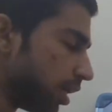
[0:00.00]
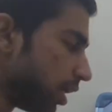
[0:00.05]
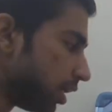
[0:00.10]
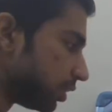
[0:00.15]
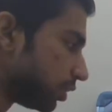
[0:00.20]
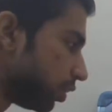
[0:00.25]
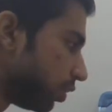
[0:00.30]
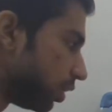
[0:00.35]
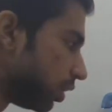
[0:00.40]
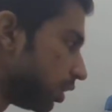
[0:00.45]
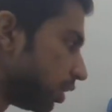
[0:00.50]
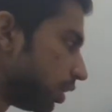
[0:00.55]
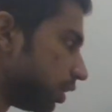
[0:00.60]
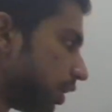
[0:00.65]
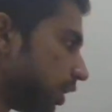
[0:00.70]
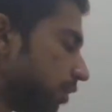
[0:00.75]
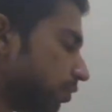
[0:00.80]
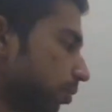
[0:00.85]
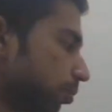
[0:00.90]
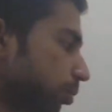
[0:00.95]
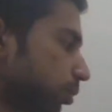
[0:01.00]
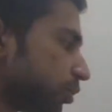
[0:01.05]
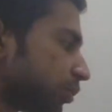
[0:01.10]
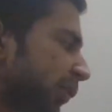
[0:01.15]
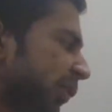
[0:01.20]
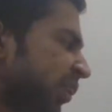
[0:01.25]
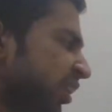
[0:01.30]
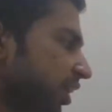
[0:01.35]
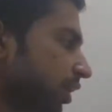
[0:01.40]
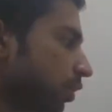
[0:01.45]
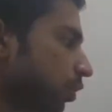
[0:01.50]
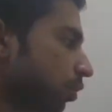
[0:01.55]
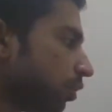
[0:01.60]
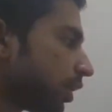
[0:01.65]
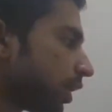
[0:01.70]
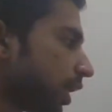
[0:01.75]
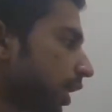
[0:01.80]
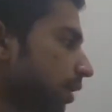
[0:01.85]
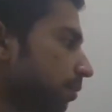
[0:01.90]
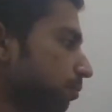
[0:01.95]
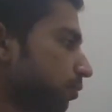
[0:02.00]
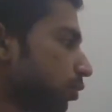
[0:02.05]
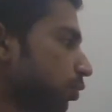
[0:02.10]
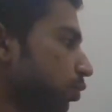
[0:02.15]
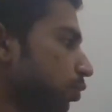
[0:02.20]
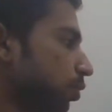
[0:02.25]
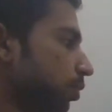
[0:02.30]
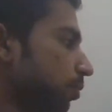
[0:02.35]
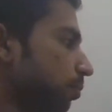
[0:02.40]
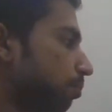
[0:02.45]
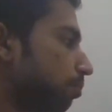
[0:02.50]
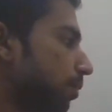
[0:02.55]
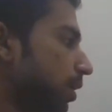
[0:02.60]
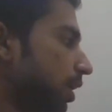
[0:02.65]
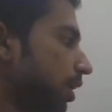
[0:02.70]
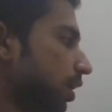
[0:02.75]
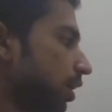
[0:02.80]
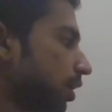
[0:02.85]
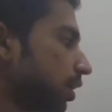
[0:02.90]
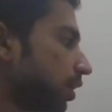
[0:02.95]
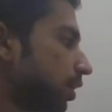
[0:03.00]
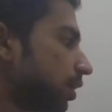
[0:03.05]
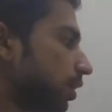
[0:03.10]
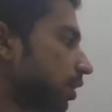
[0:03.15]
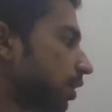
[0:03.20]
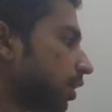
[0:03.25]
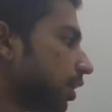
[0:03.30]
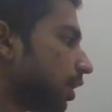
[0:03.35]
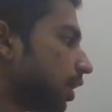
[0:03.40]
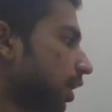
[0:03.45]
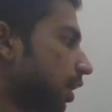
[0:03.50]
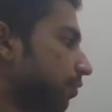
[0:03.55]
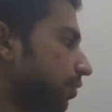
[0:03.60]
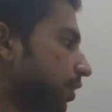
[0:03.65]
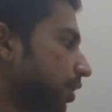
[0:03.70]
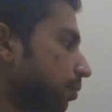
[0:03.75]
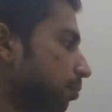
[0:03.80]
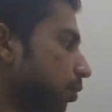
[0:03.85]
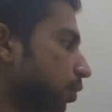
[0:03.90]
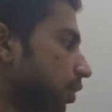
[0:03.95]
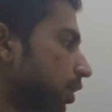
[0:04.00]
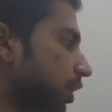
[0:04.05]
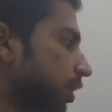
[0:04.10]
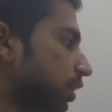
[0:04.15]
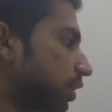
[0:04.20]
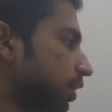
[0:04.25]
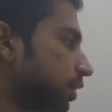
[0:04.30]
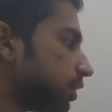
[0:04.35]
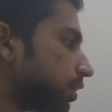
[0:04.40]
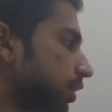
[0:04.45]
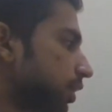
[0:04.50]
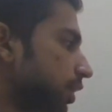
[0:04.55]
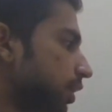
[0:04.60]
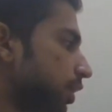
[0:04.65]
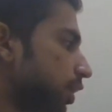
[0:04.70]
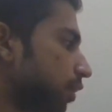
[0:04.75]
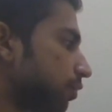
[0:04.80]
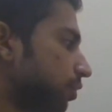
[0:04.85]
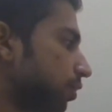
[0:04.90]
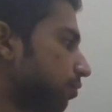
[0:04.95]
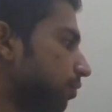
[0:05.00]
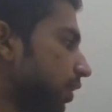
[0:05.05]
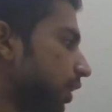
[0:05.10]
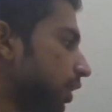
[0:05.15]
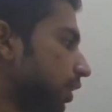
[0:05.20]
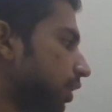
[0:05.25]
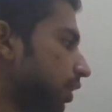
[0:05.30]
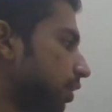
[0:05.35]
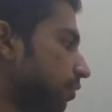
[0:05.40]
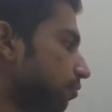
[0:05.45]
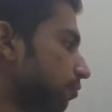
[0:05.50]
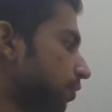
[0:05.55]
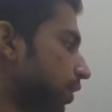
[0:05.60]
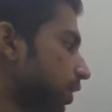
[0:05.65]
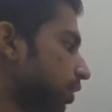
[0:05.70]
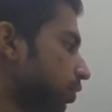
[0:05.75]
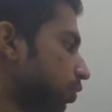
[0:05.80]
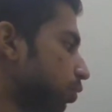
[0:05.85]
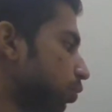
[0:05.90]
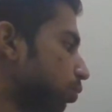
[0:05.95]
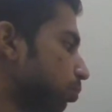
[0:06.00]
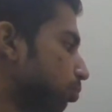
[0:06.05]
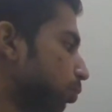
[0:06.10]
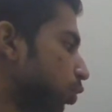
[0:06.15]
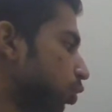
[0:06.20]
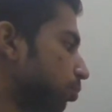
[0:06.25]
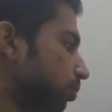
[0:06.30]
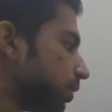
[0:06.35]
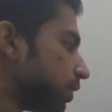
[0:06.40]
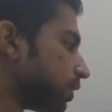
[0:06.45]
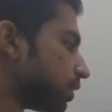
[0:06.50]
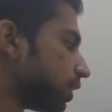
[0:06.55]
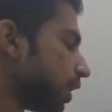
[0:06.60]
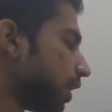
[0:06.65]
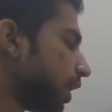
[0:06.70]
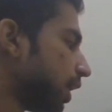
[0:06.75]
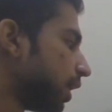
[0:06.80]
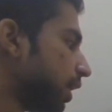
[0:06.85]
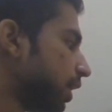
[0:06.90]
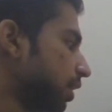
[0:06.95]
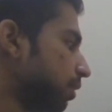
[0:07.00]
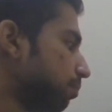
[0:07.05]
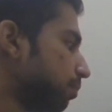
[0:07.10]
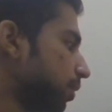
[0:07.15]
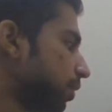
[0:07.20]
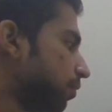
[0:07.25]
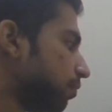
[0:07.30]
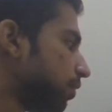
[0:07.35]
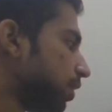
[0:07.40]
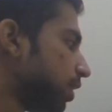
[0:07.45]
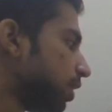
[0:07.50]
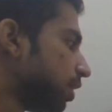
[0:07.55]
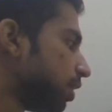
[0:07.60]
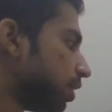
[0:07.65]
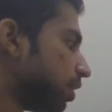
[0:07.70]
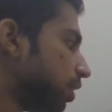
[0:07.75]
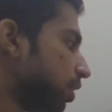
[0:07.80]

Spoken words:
So the Liverpool's only goal came through Milner having a ball in this area of the field and then fed through Mohamed Salah in between